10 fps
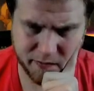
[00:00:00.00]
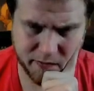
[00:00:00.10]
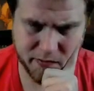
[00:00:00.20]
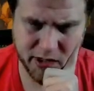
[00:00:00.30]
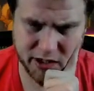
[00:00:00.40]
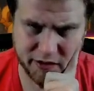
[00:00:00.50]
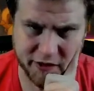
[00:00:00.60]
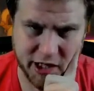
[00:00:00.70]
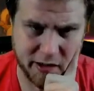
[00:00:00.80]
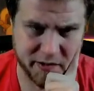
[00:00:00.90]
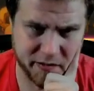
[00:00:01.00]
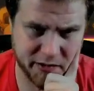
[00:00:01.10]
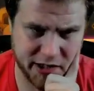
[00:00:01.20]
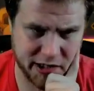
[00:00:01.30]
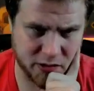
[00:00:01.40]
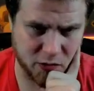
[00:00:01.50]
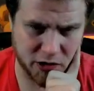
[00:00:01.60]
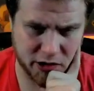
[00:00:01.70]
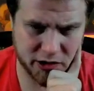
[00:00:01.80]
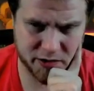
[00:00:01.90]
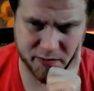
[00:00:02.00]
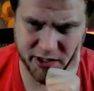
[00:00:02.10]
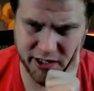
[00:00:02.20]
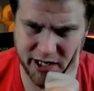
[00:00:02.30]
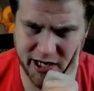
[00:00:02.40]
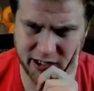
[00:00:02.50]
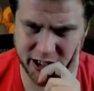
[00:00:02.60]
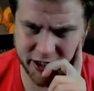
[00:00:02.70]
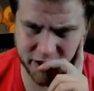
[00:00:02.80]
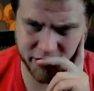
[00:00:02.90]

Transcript: much of an option, but not the worst. But yeah, let's just do